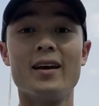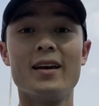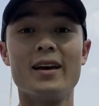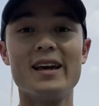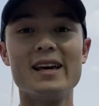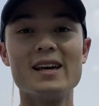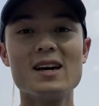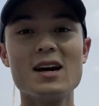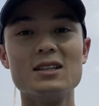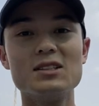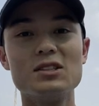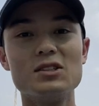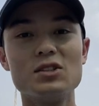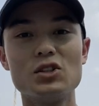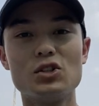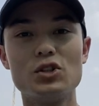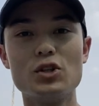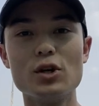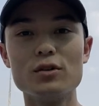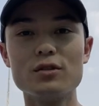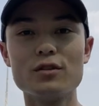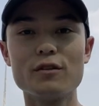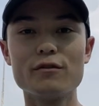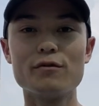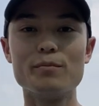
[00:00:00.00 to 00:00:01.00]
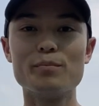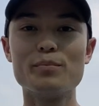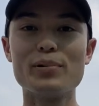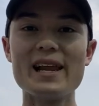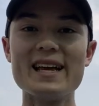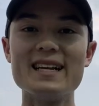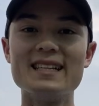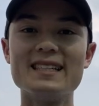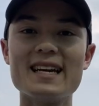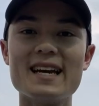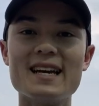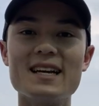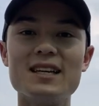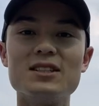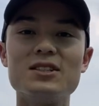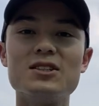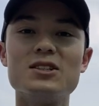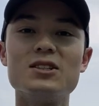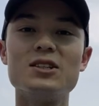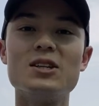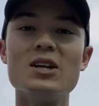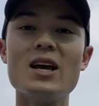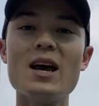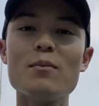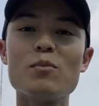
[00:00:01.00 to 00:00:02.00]
Hey guys, this is Joseph from Play Tennis.
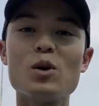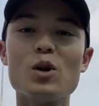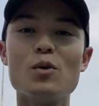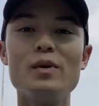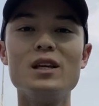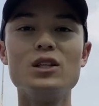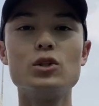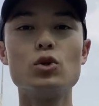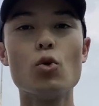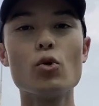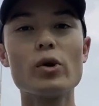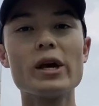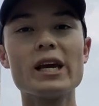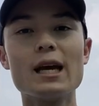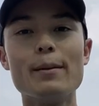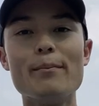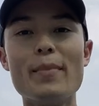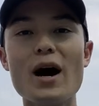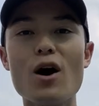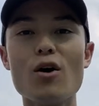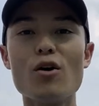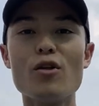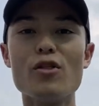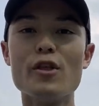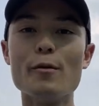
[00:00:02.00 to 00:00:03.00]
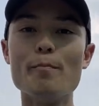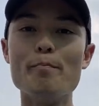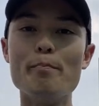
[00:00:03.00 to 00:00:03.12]
Today I'm going to be talking about the